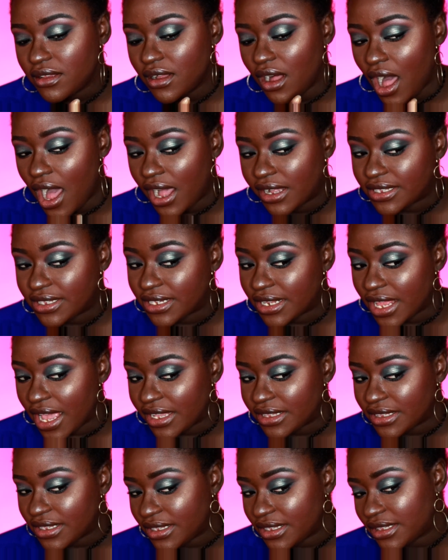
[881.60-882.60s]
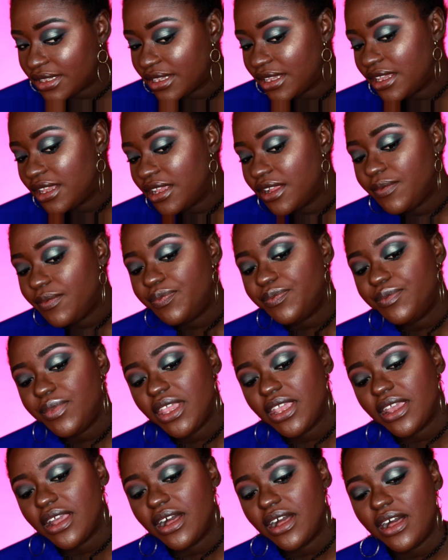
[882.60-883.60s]
oxidizes,
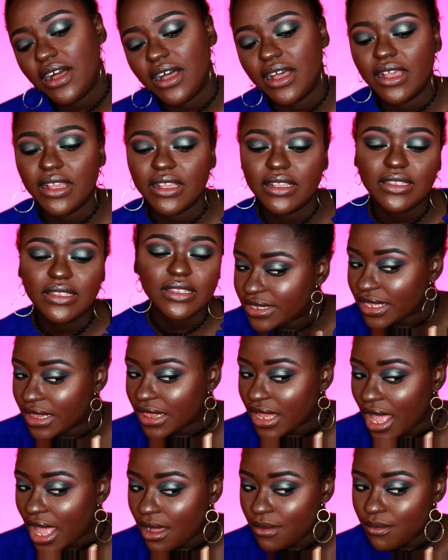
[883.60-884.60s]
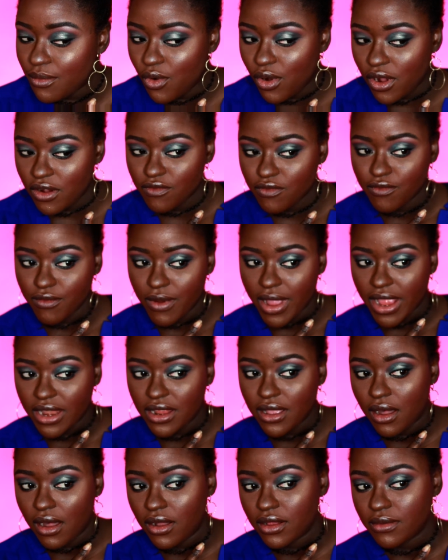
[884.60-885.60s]
because it's a lot more
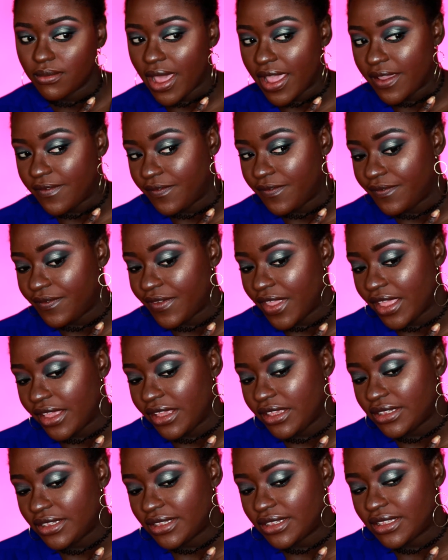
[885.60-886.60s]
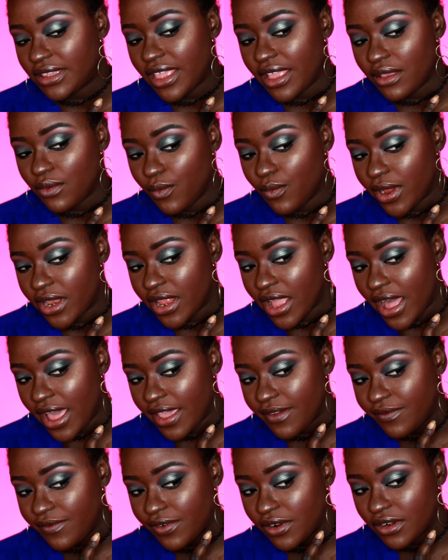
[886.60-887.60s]
red on my face than when
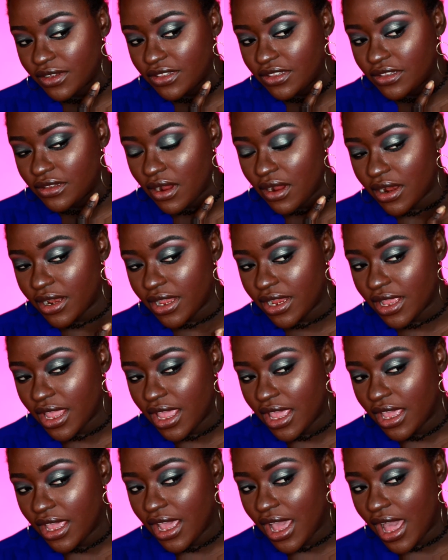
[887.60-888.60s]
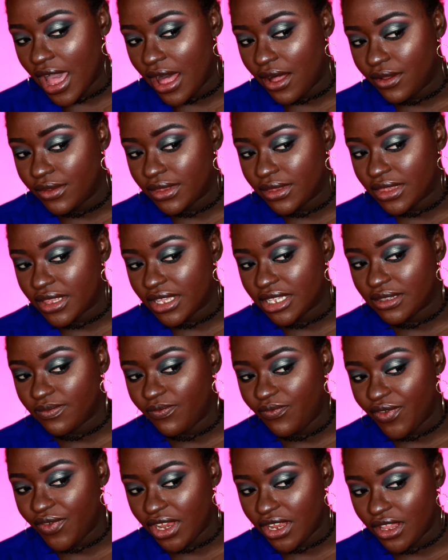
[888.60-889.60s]
I first started out this
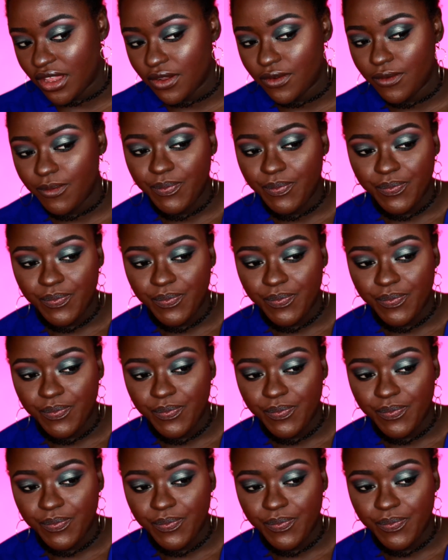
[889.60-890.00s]
video,